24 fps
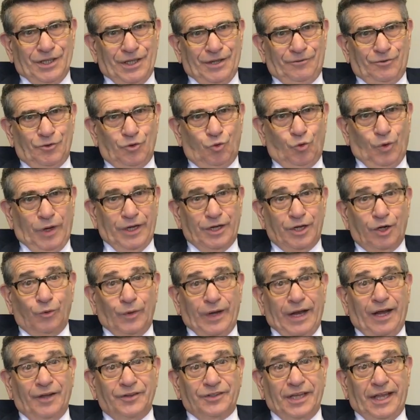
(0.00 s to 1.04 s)
If you wait
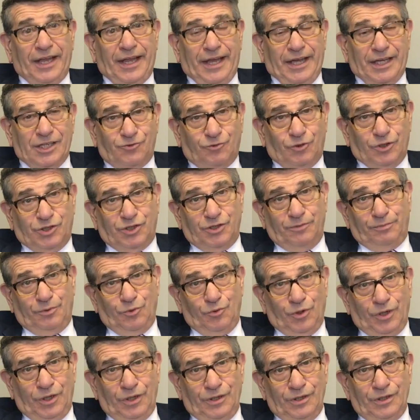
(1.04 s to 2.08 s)
around to ask for
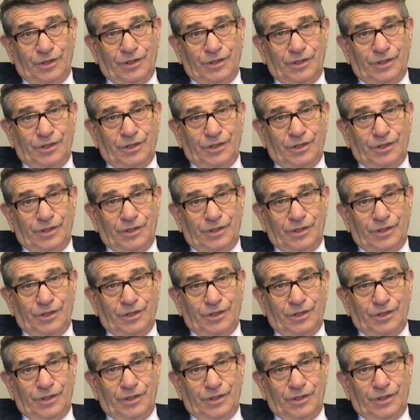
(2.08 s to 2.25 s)
support,